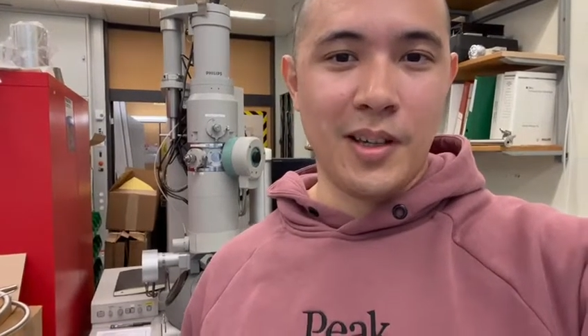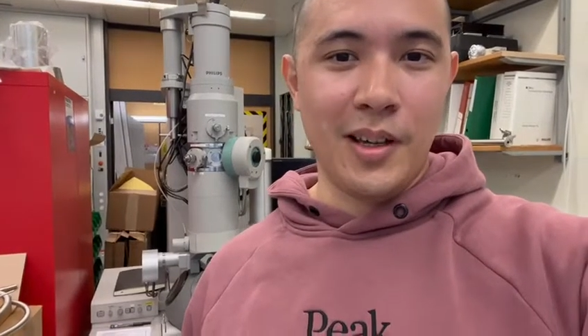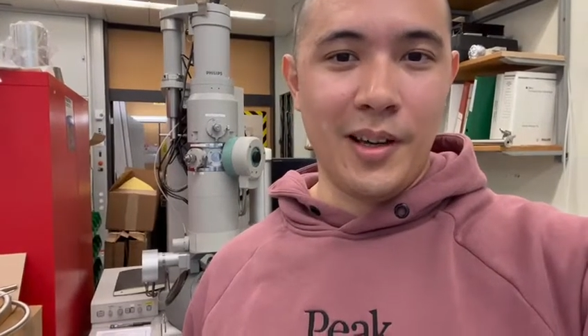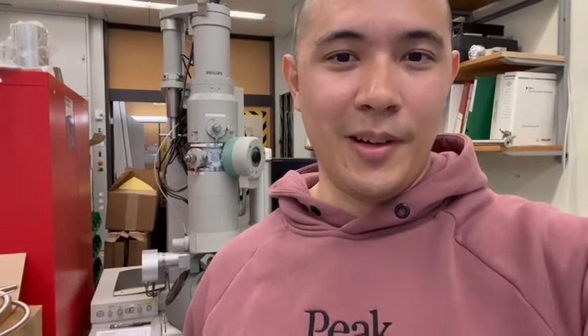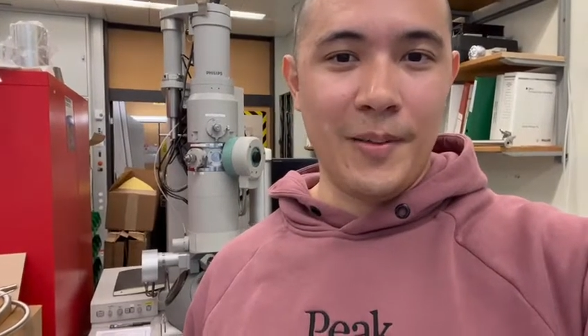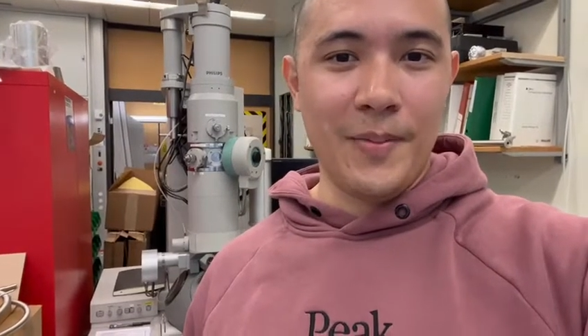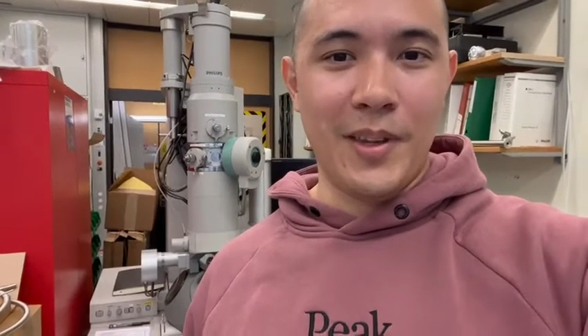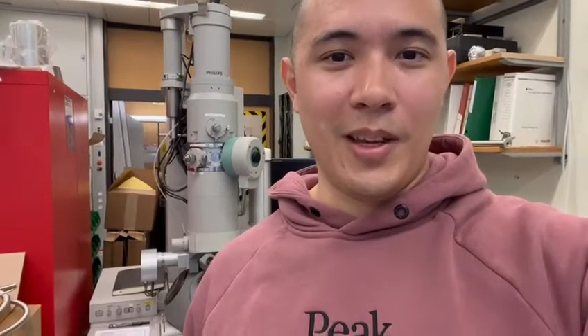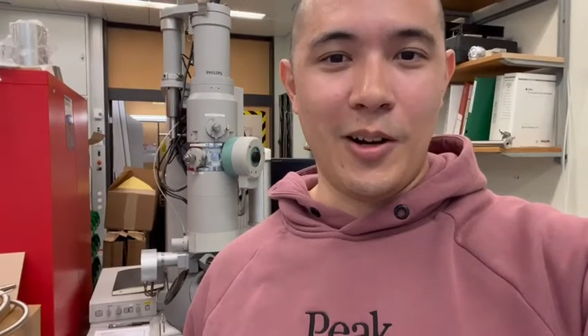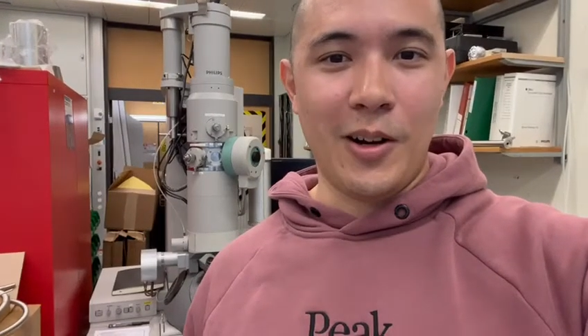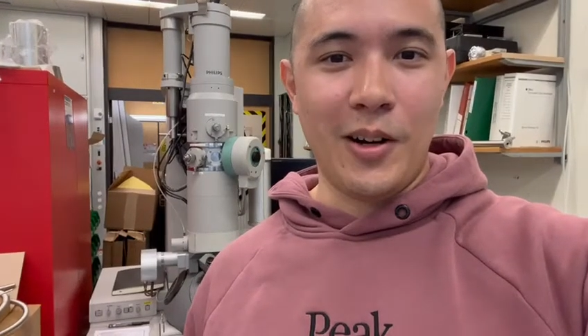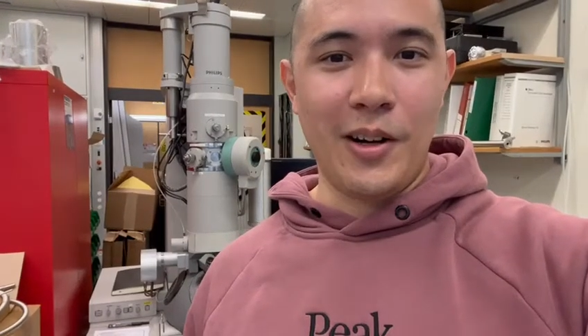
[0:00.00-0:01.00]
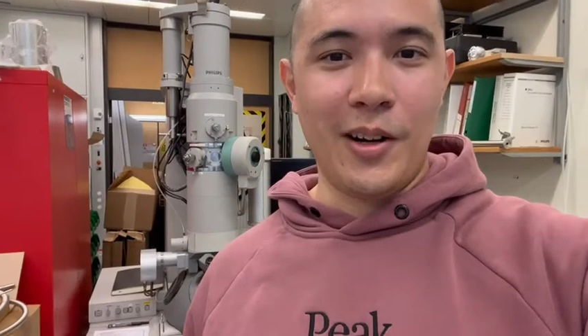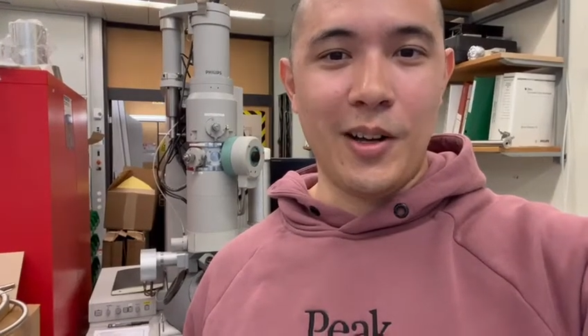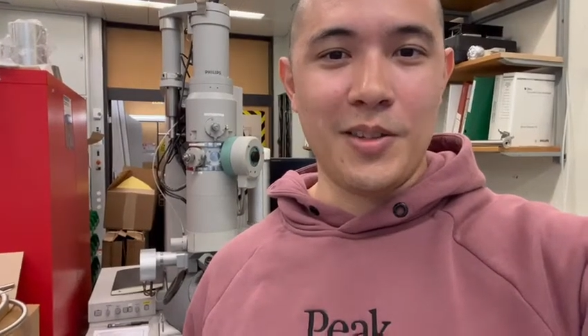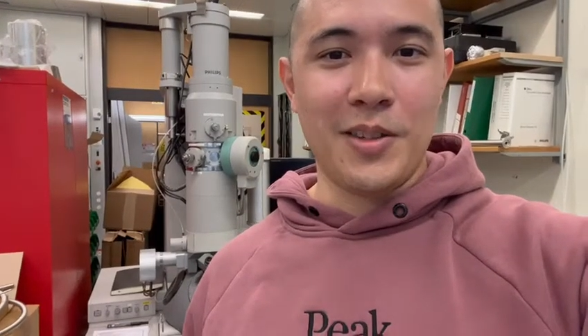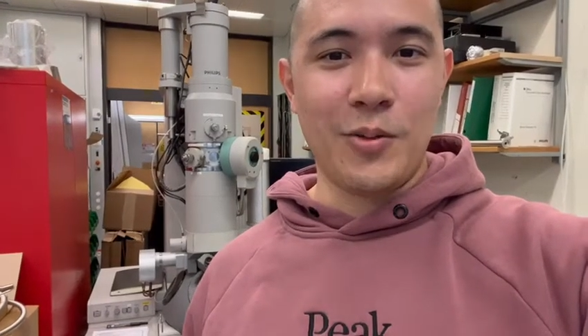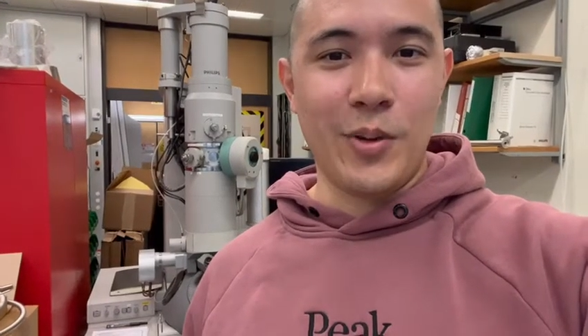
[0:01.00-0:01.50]
they are
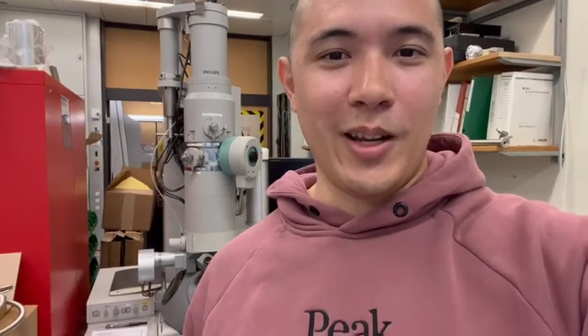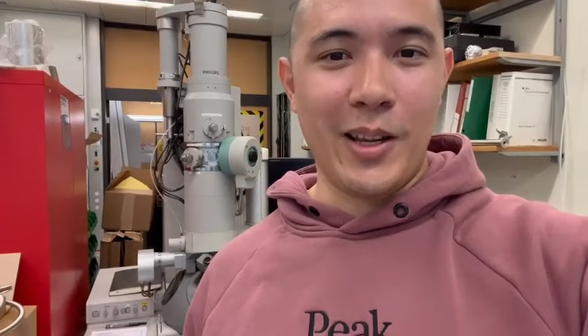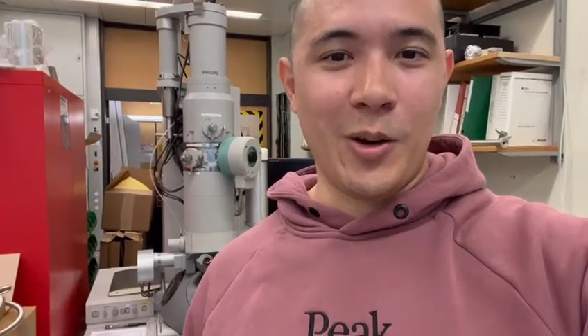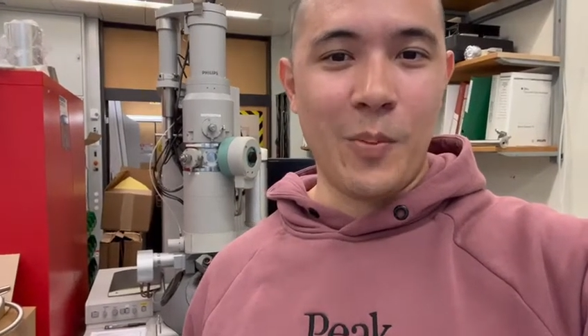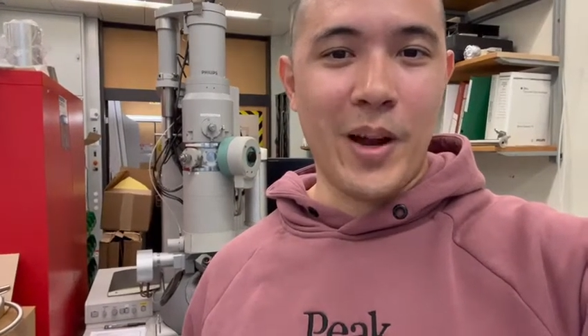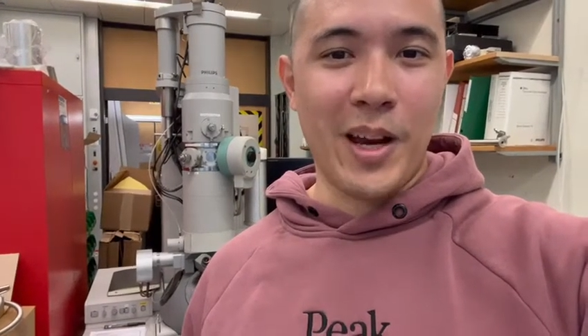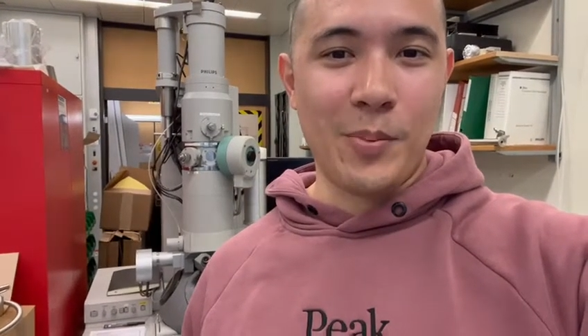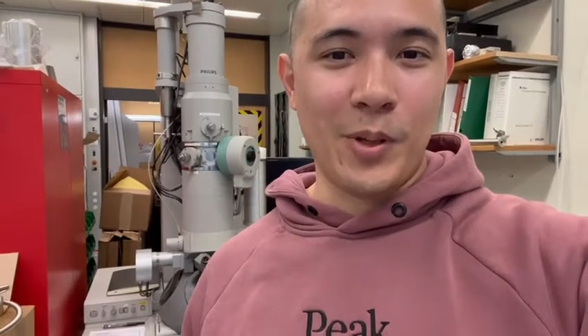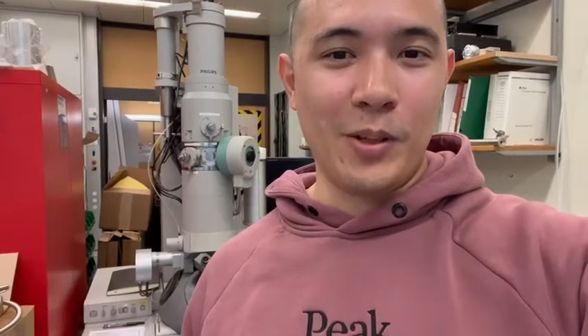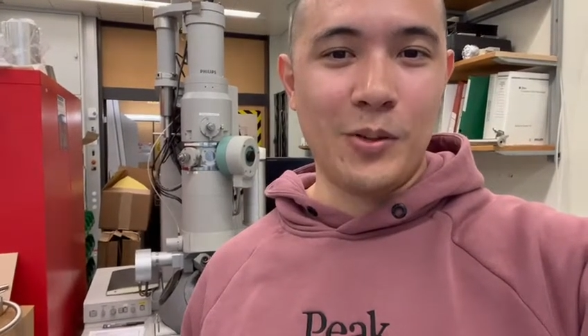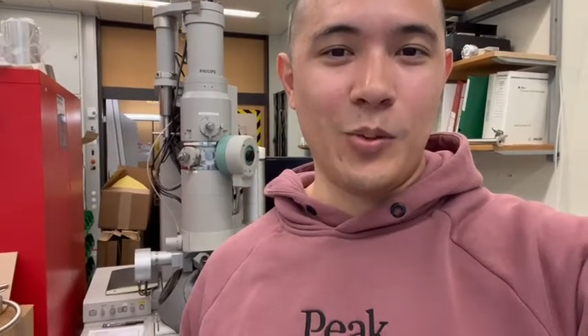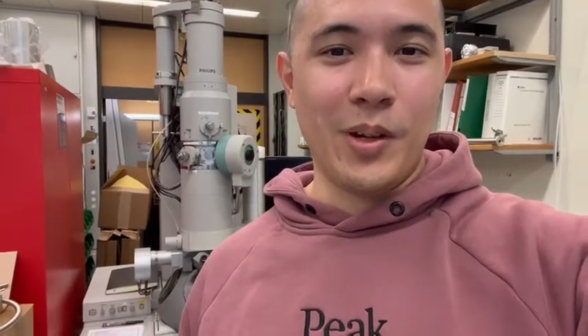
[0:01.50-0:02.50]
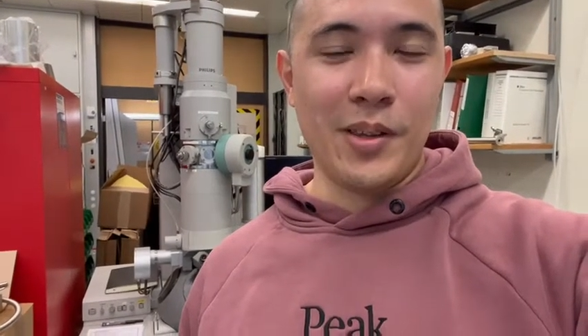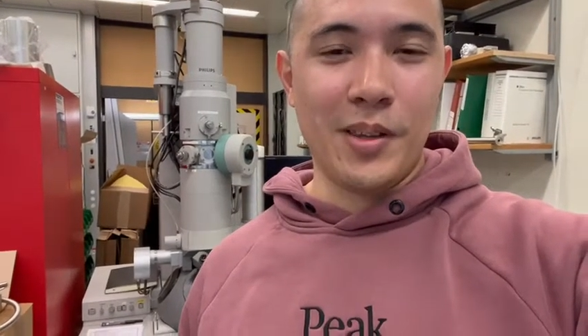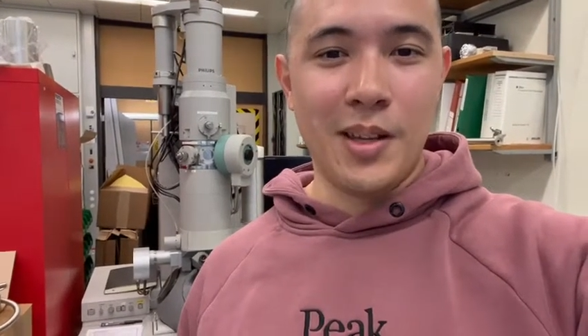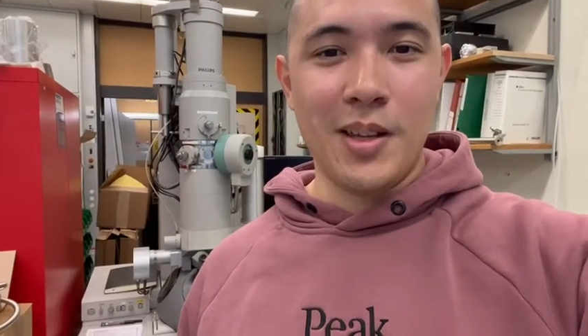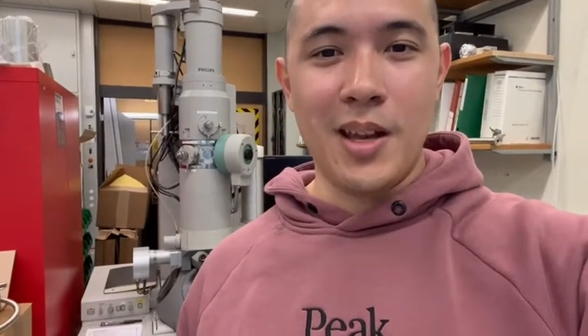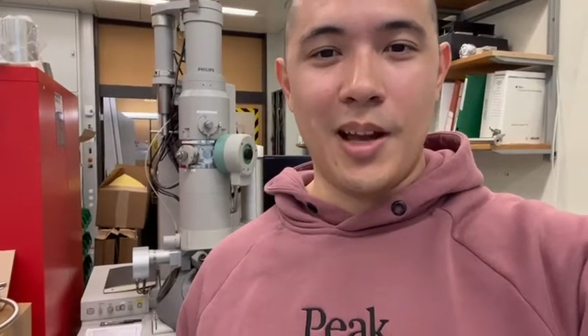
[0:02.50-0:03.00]
not really compatible with
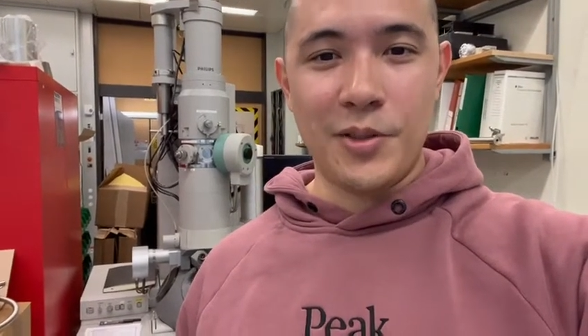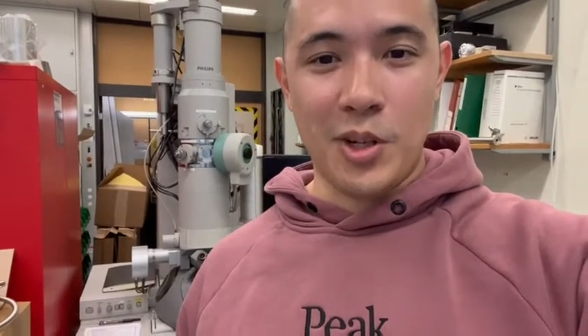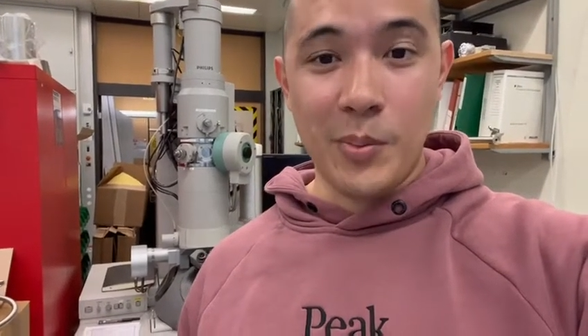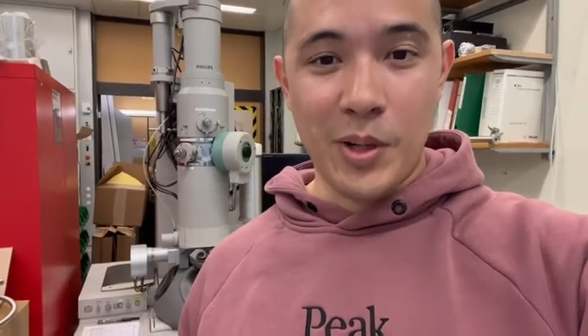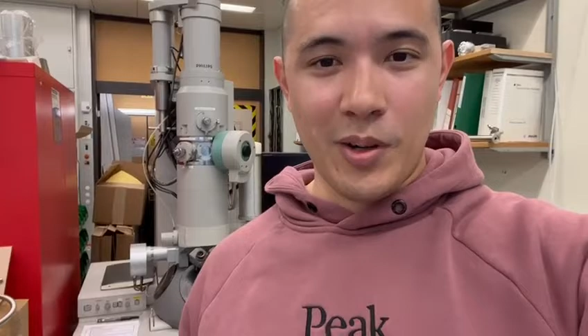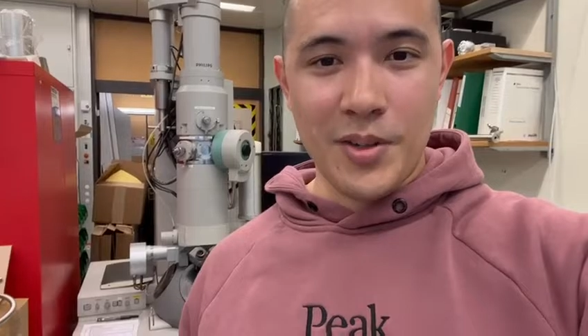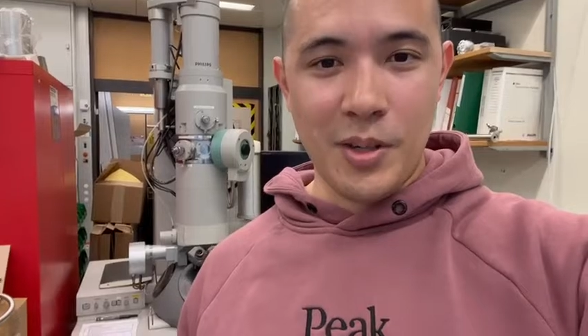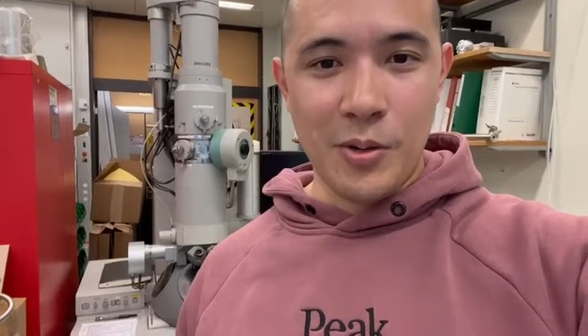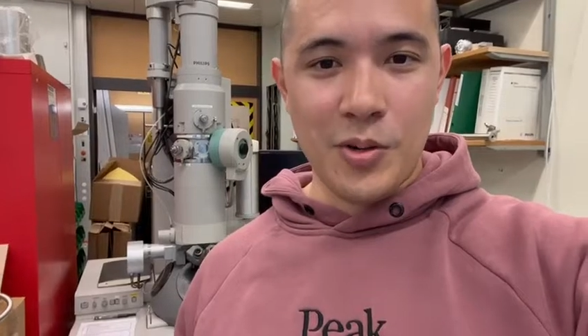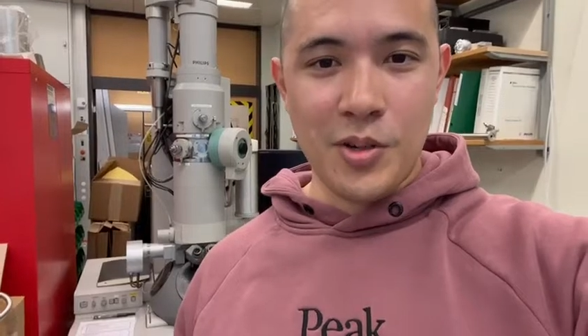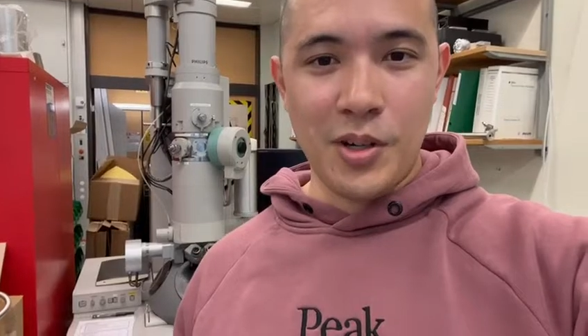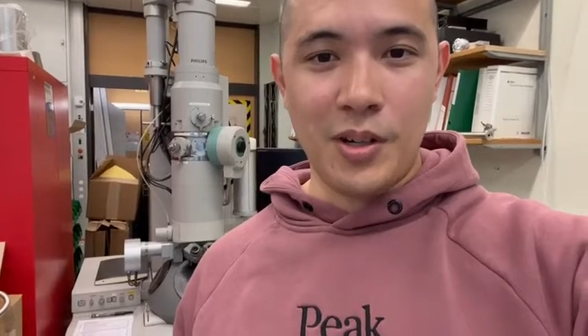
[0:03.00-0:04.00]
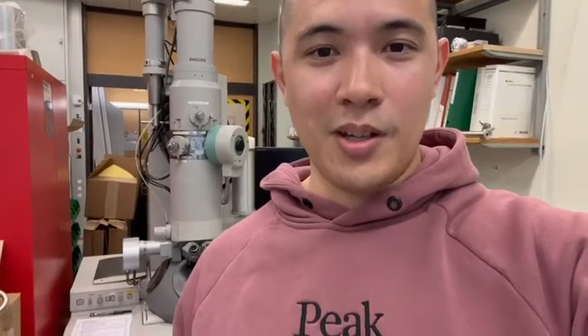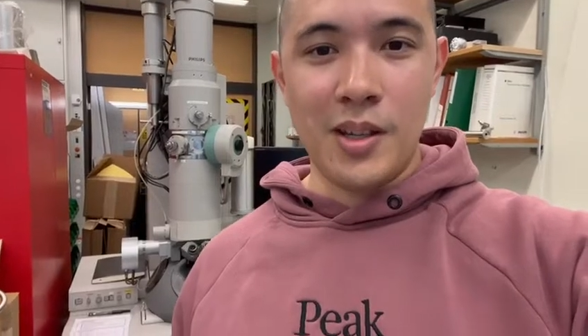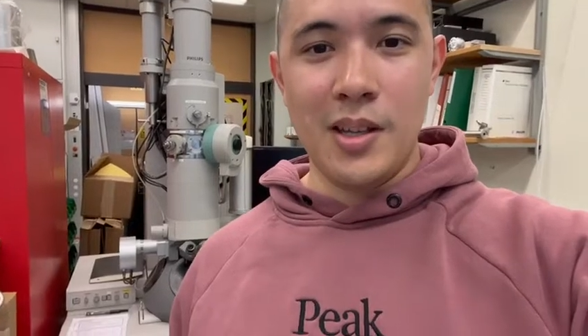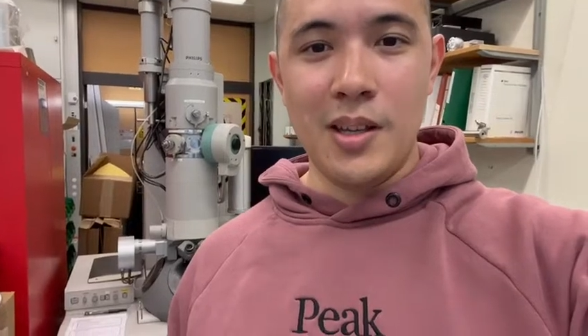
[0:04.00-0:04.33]
atomic resolution,